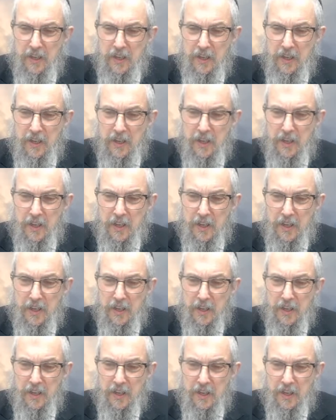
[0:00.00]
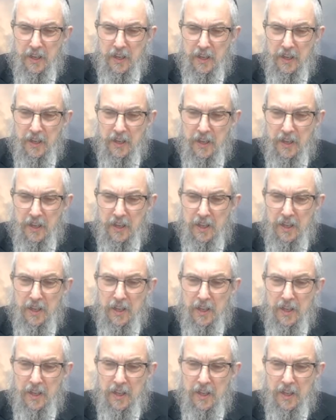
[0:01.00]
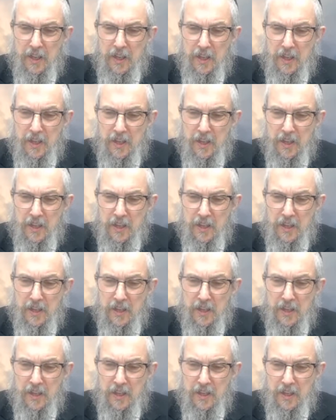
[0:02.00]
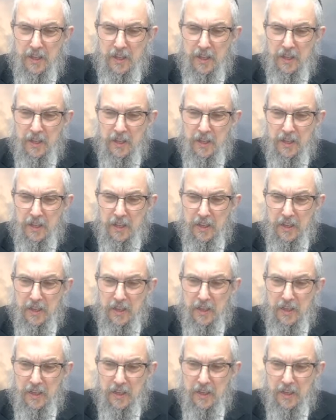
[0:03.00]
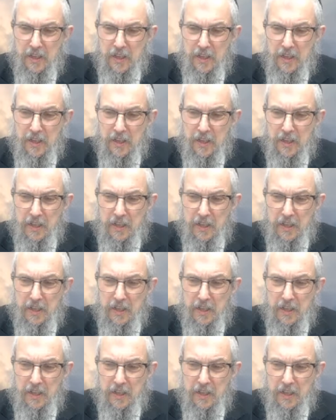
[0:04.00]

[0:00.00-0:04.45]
(no one is talking)